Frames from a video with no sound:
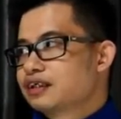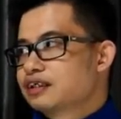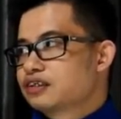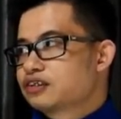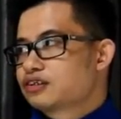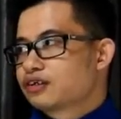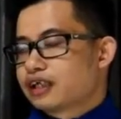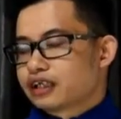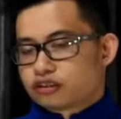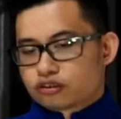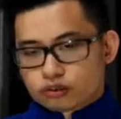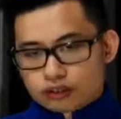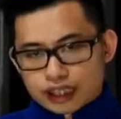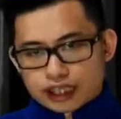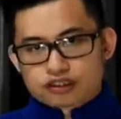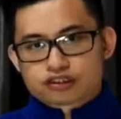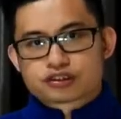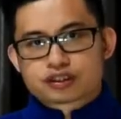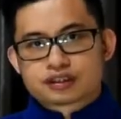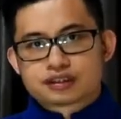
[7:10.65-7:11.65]
So I took
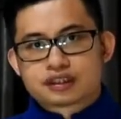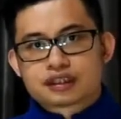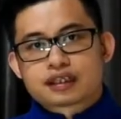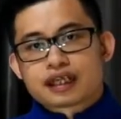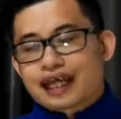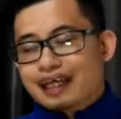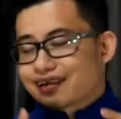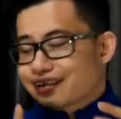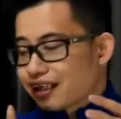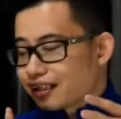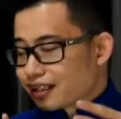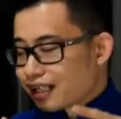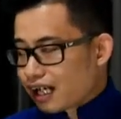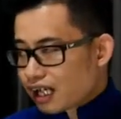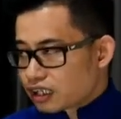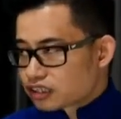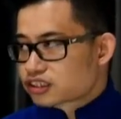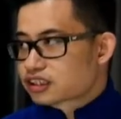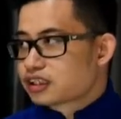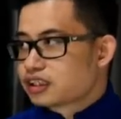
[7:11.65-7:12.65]
action and I
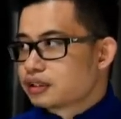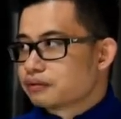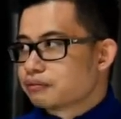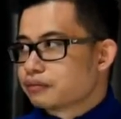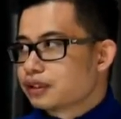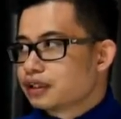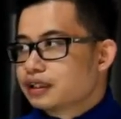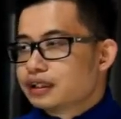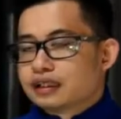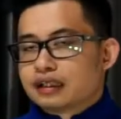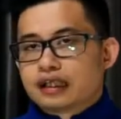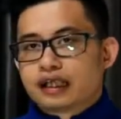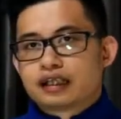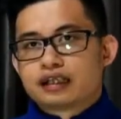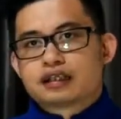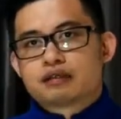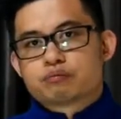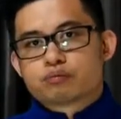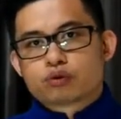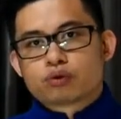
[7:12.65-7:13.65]
asked him,
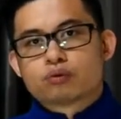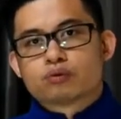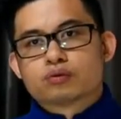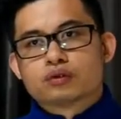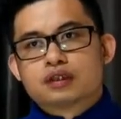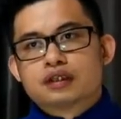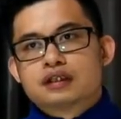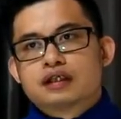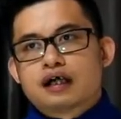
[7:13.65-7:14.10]
hey bro,